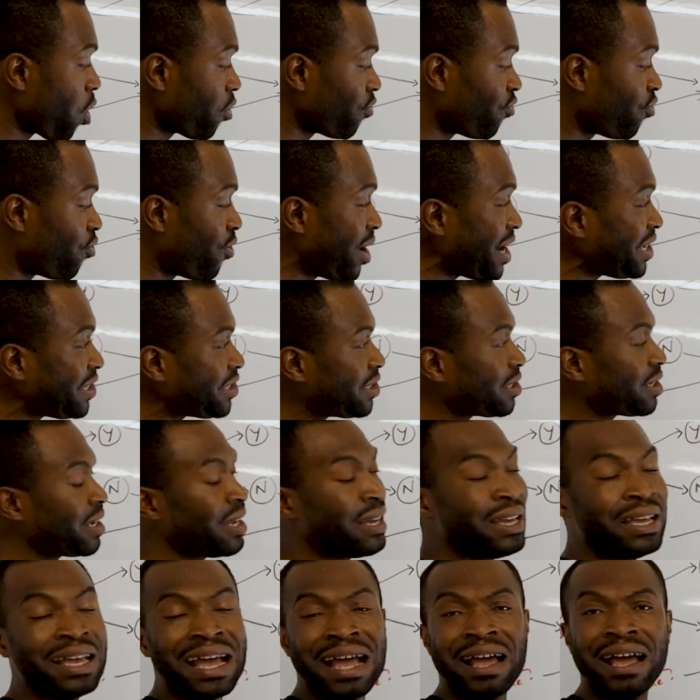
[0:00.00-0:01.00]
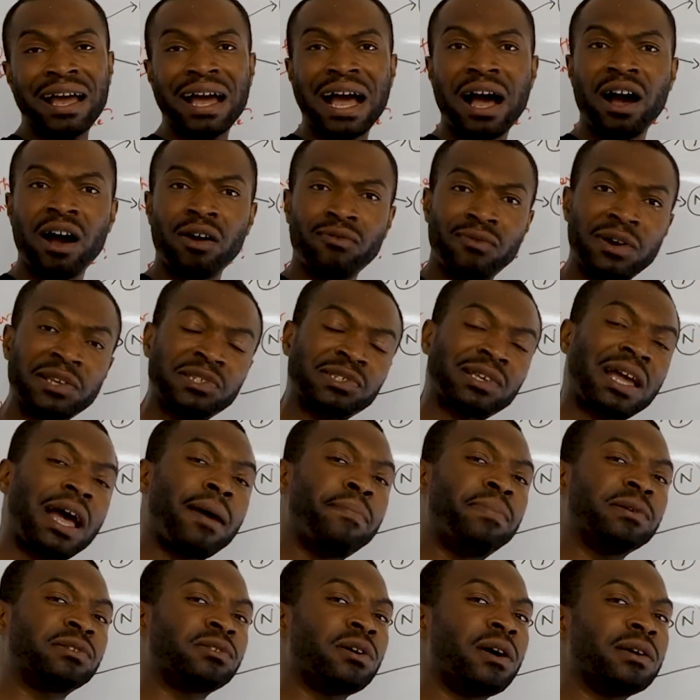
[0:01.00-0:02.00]
what our risk
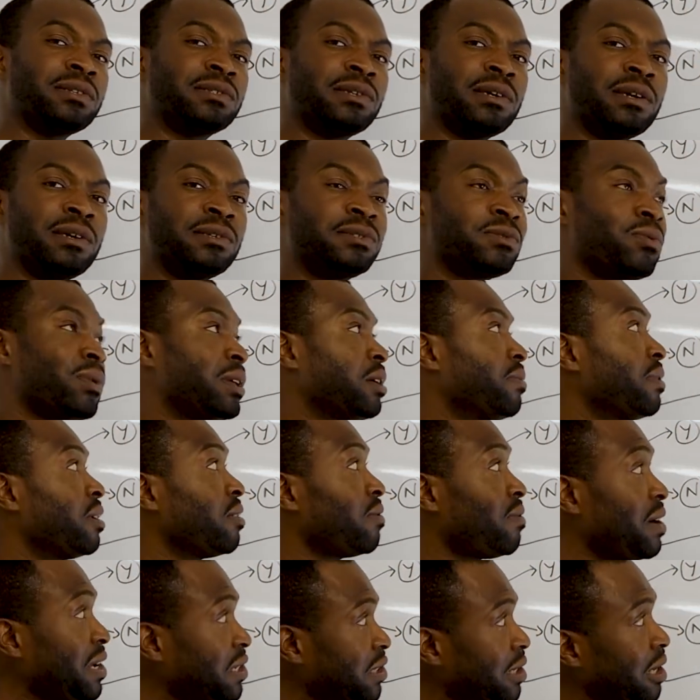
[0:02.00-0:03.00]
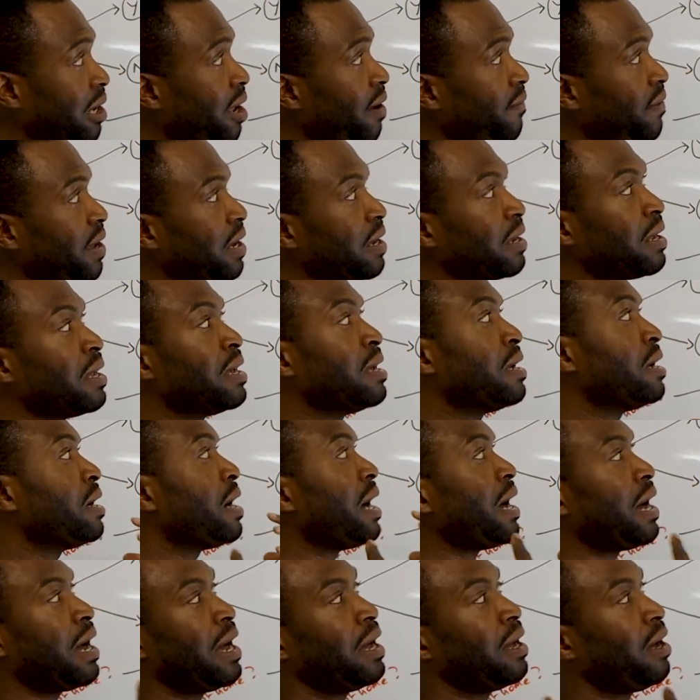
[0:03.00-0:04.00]
appetite is, whether we're risk loving,
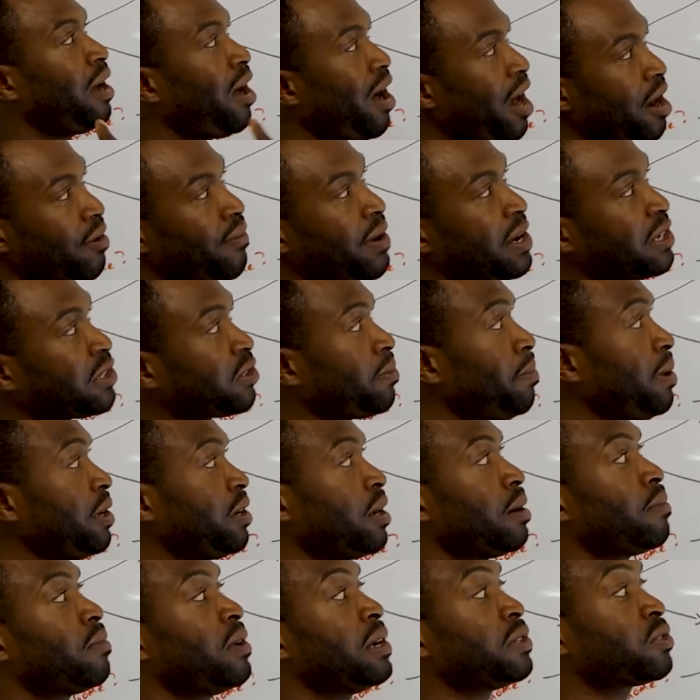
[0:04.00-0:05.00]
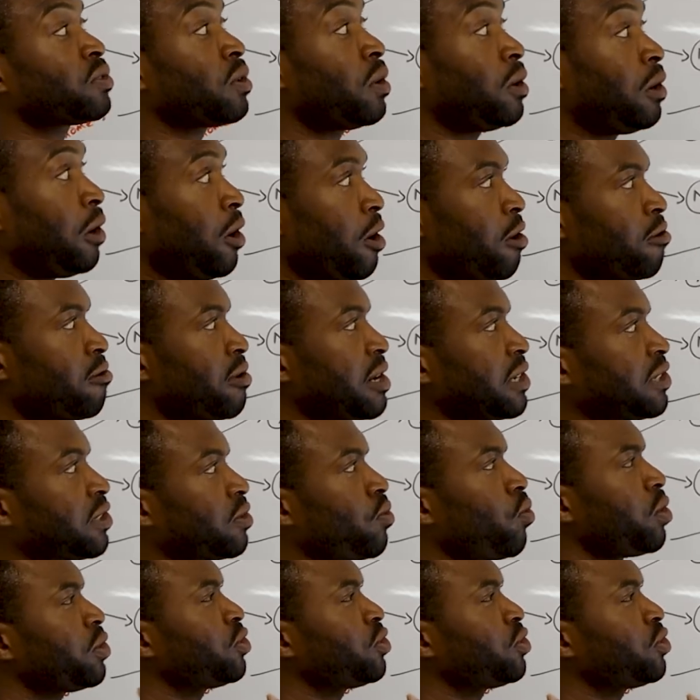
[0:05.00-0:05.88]
high risk, medium risk, or low risk.